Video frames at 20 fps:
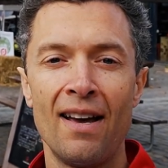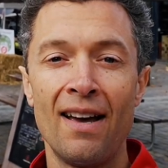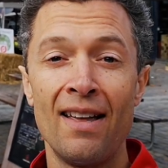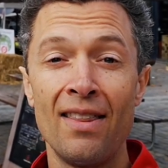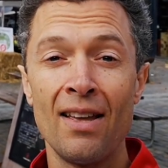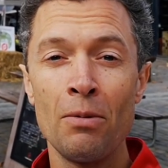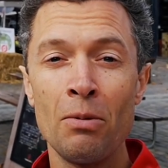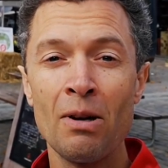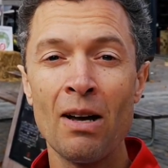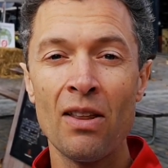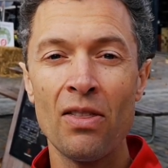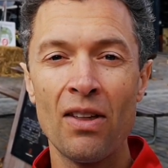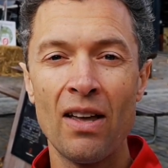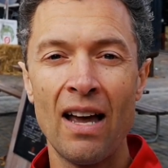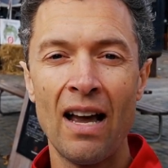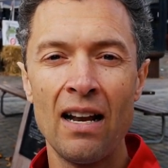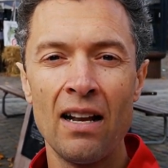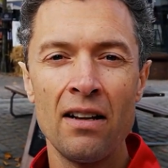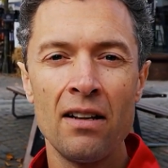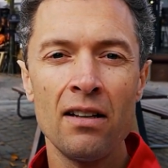And then we got the
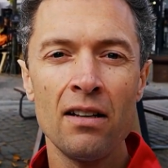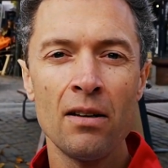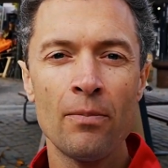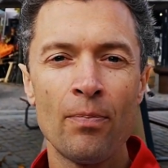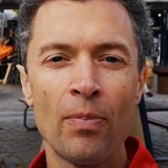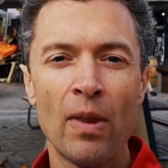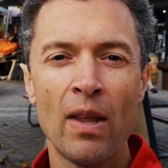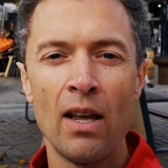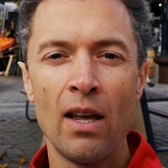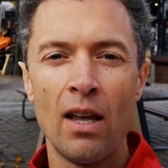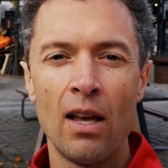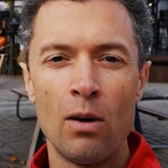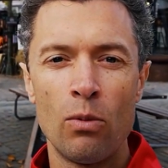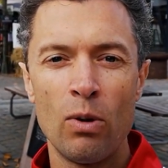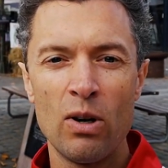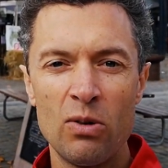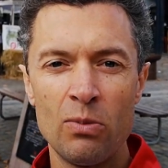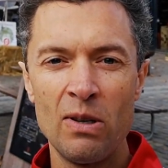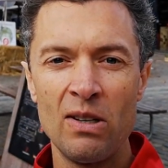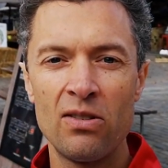hallerne,
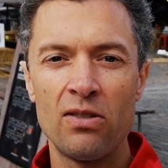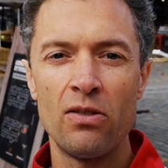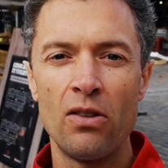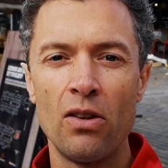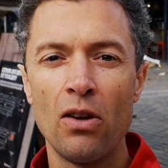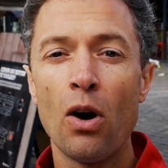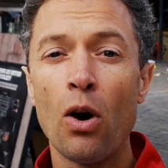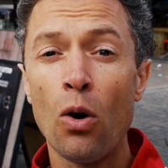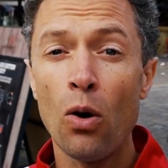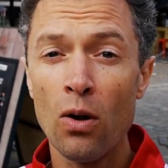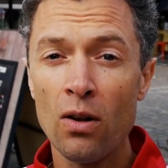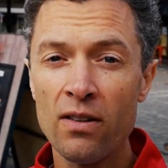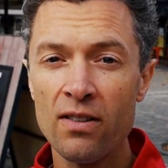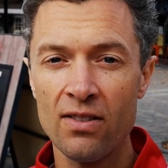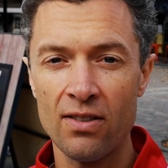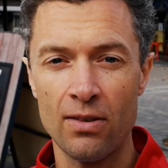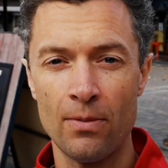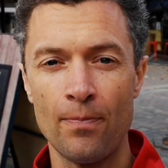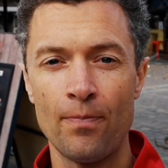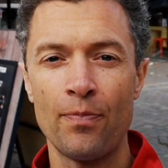which means the
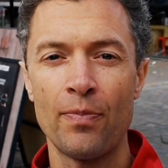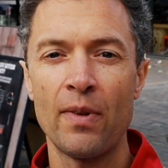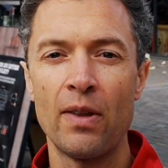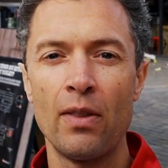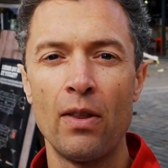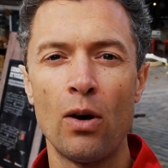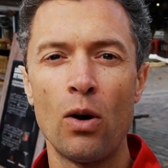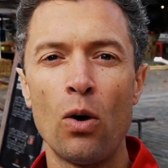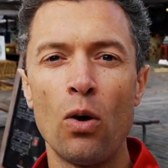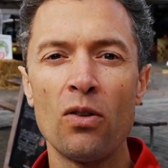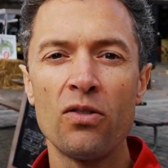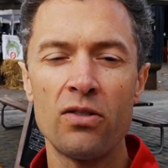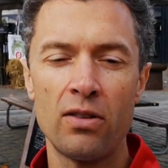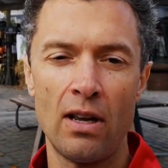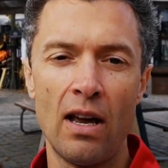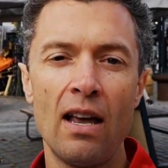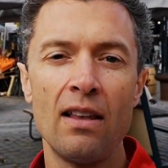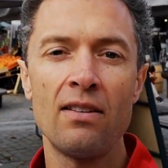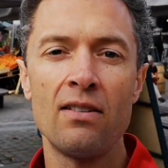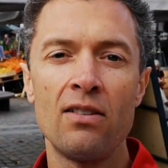halls. The halls,
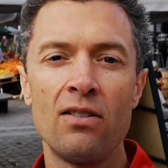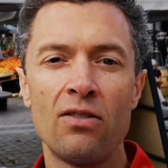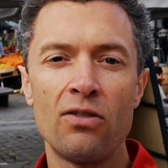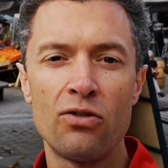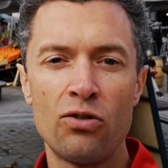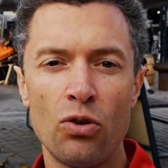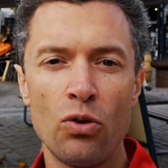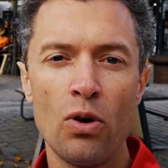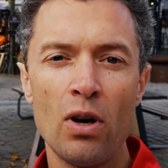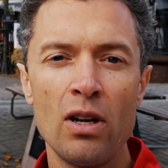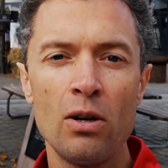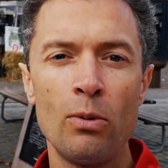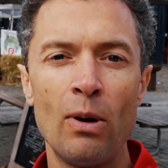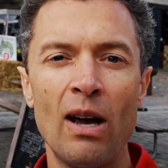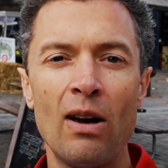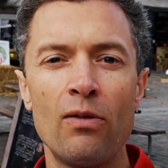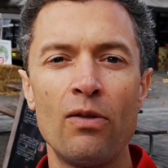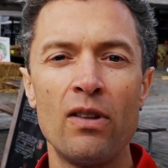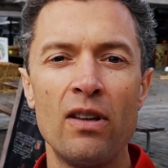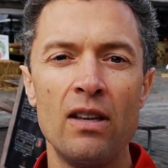as in Søerne, we
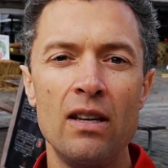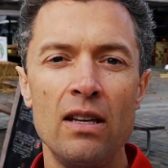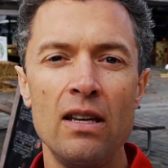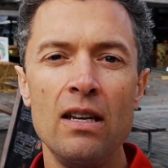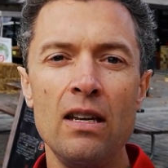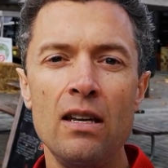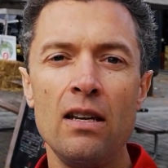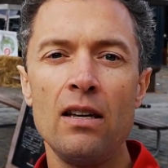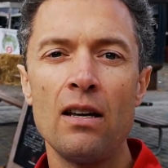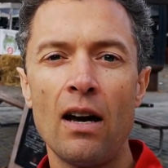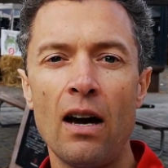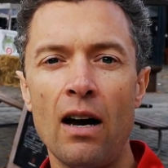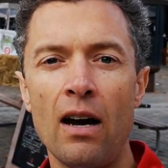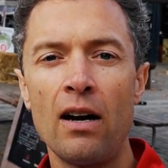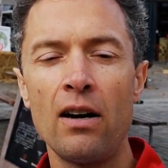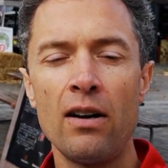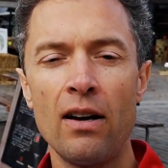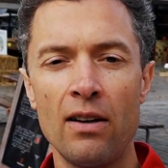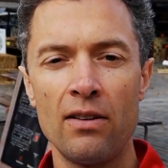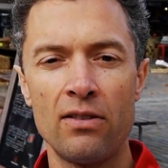have the
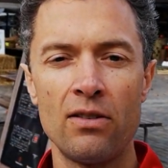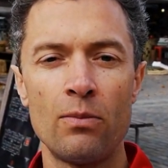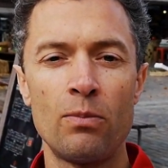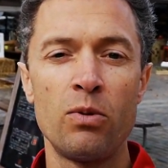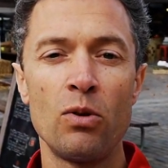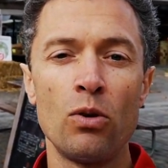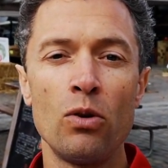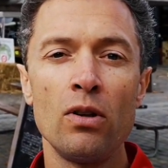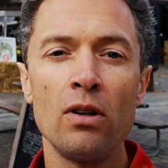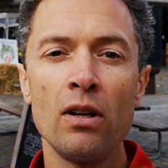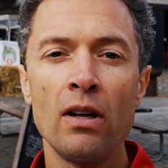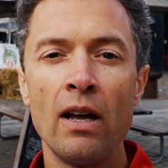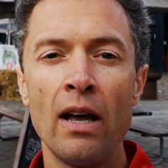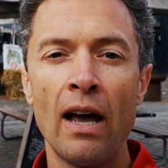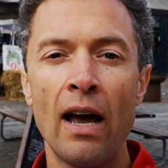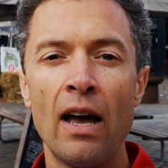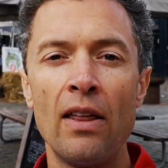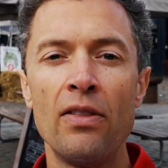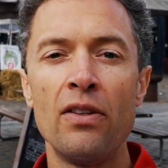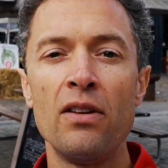ER as the plural,
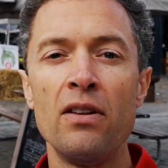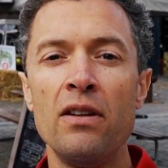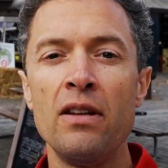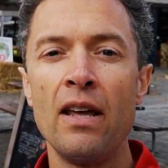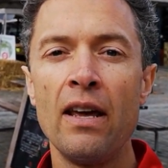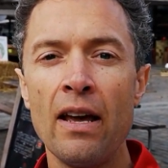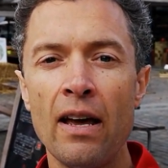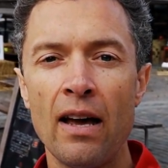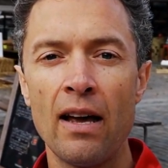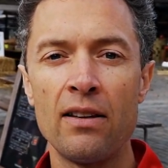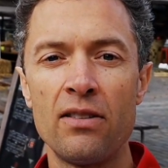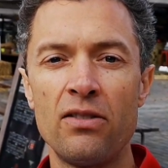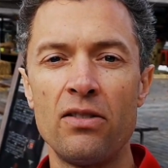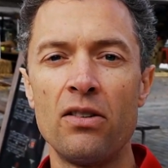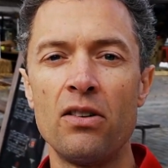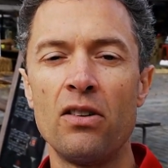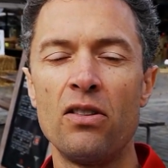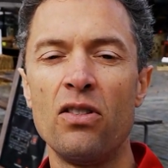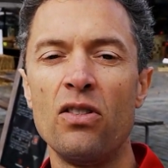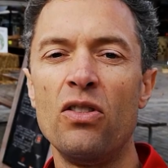and the ne as
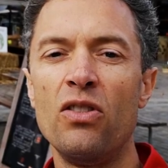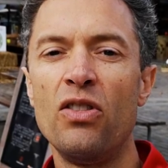the